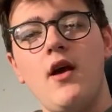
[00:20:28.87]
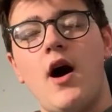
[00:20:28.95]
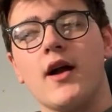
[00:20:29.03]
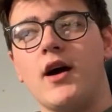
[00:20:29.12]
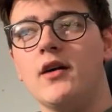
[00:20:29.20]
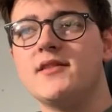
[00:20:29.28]
I
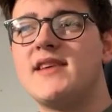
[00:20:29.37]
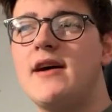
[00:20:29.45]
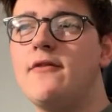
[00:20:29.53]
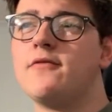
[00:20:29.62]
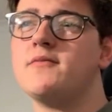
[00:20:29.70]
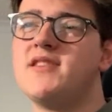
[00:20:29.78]
can't
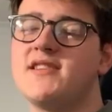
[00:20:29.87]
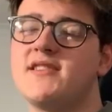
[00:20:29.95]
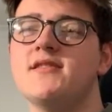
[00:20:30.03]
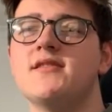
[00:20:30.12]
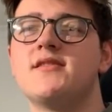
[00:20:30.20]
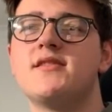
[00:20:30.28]
tell from a
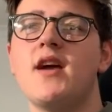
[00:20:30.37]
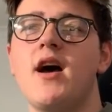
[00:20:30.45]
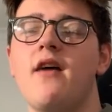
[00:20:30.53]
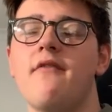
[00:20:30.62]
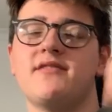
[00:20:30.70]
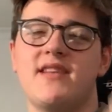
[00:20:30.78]
distance
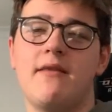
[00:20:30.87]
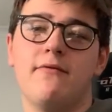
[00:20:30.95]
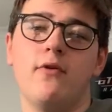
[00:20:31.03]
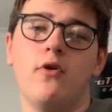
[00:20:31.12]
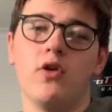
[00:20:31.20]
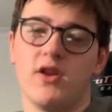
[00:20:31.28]
if it's an
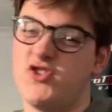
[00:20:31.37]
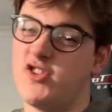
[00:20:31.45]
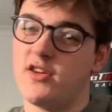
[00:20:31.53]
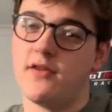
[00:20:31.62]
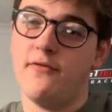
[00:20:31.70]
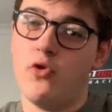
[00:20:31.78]
M4 or like just
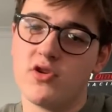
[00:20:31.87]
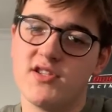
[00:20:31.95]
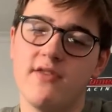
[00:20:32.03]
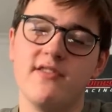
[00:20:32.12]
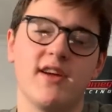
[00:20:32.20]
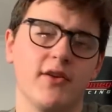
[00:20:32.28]
like a 4 Series.